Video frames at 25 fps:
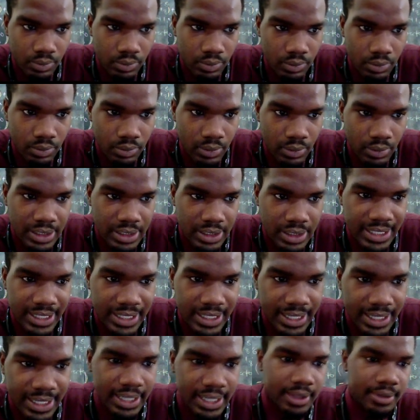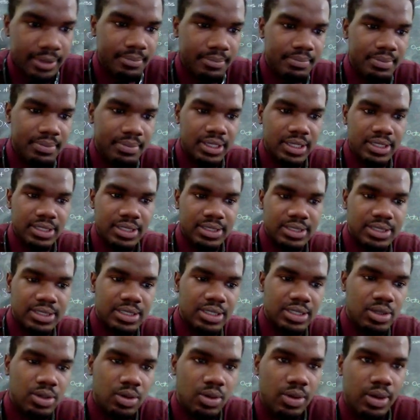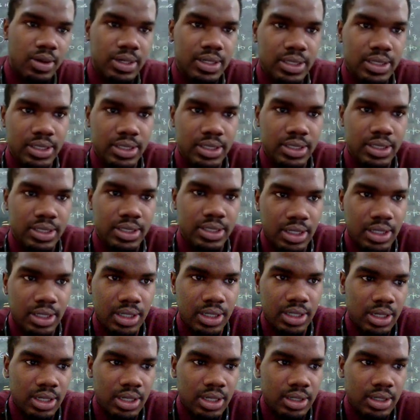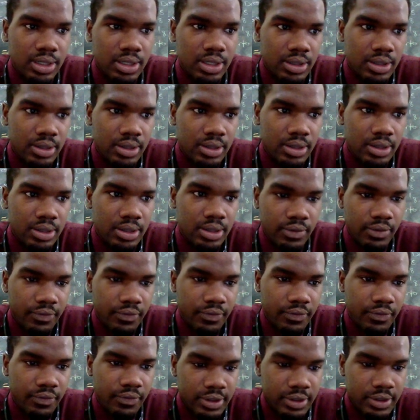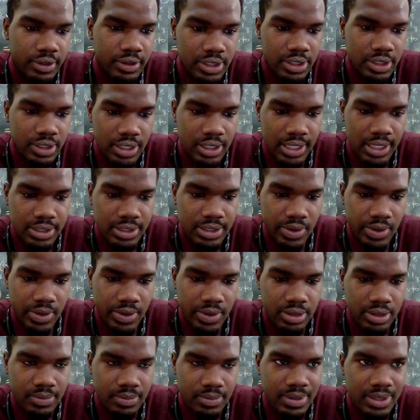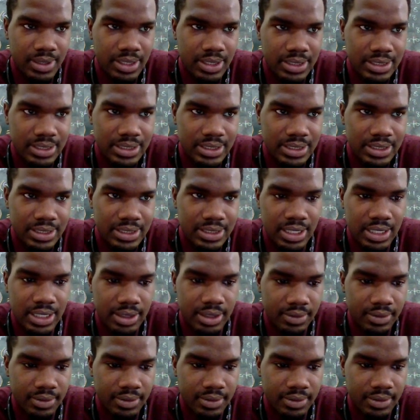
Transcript: Is it A, B, C, or D? 14, that's going to be C.